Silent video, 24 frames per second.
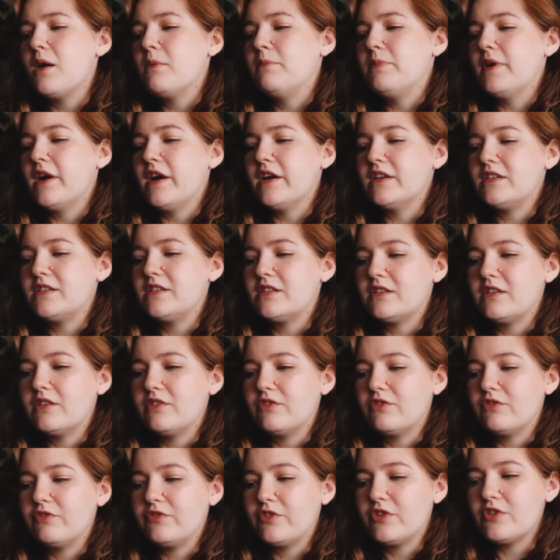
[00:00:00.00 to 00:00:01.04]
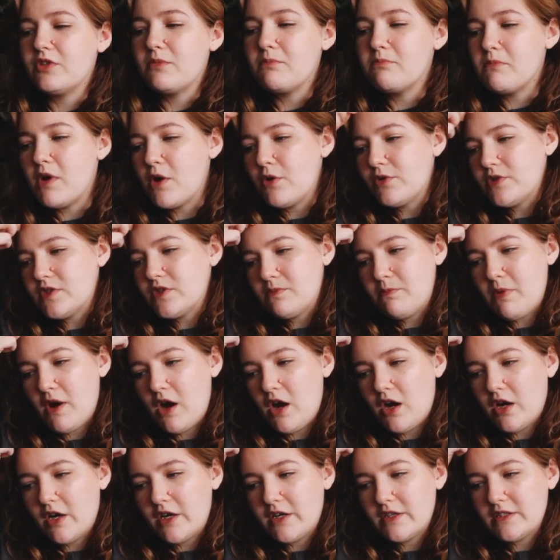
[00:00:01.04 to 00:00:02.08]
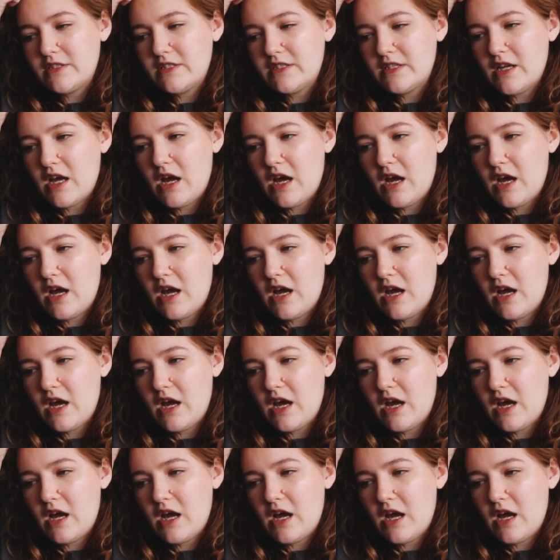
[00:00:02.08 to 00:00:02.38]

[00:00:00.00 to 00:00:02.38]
but for the most part,